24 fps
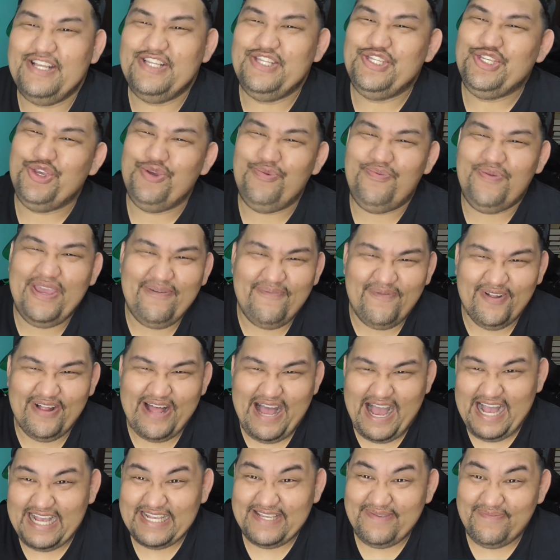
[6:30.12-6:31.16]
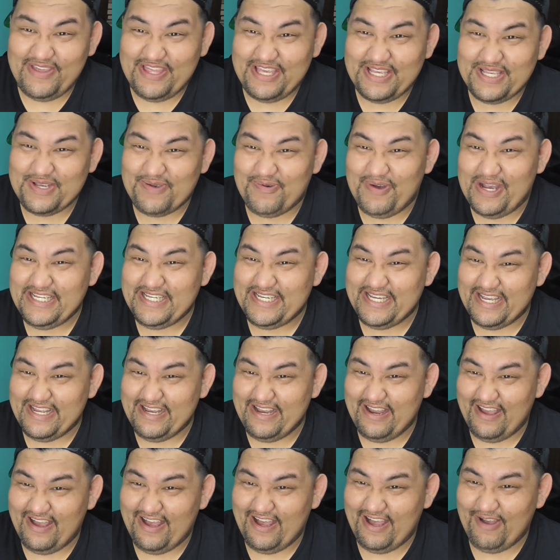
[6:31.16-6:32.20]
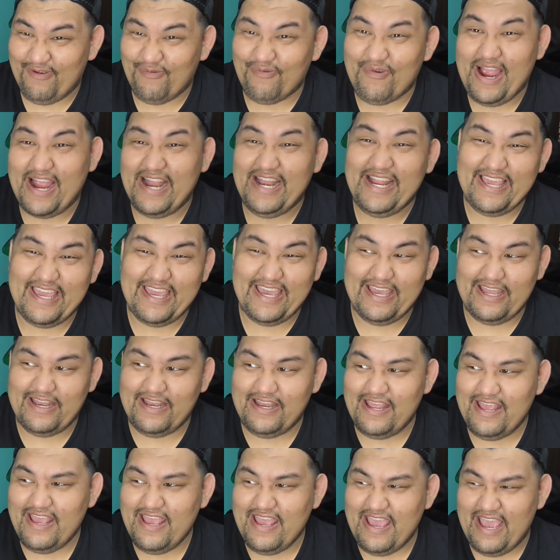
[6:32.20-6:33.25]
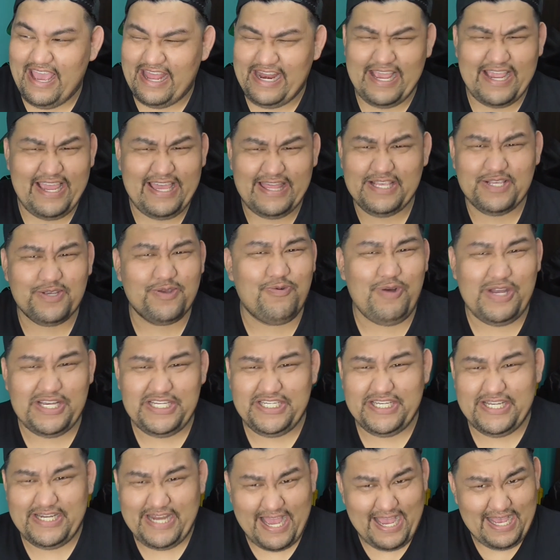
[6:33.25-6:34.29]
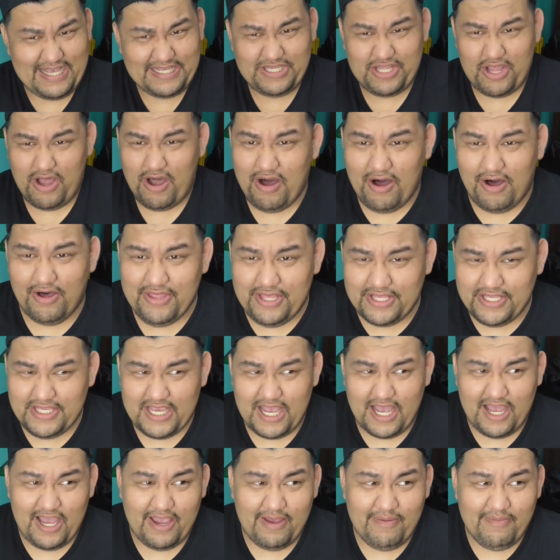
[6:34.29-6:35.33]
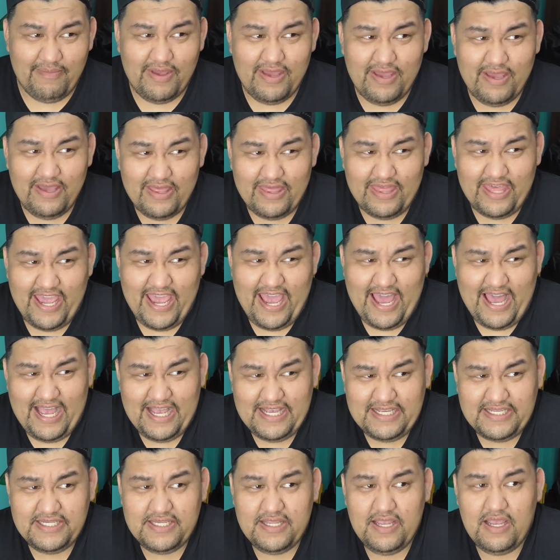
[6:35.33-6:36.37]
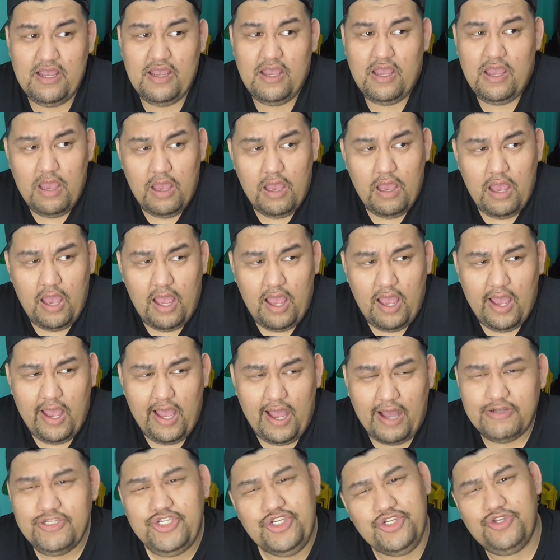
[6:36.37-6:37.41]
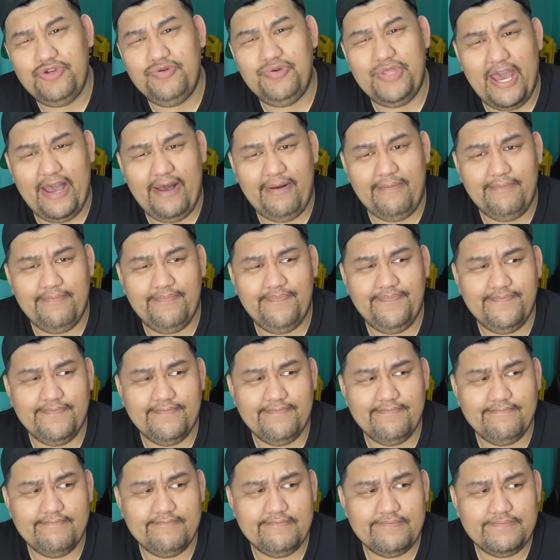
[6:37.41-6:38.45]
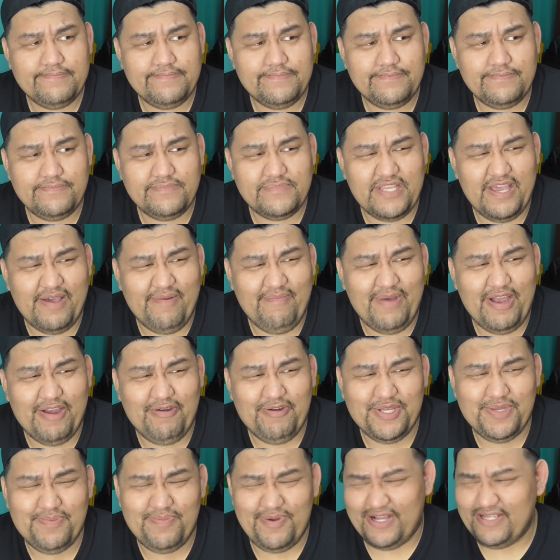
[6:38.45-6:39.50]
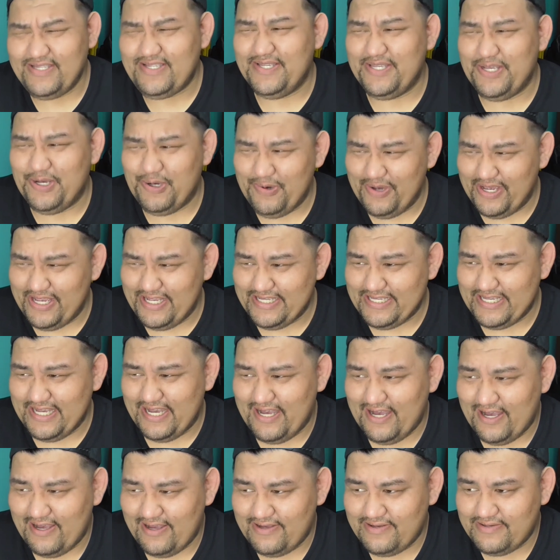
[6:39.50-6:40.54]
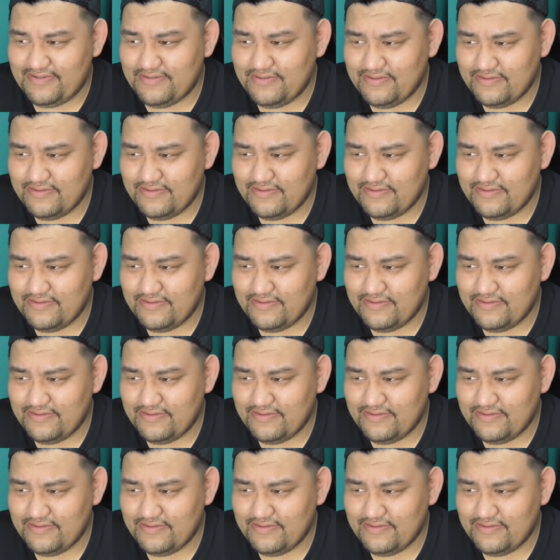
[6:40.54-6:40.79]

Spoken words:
2 people asked me this question writing in, and I get this question asked all the time. They asked, how'd you do that? And my response is always, I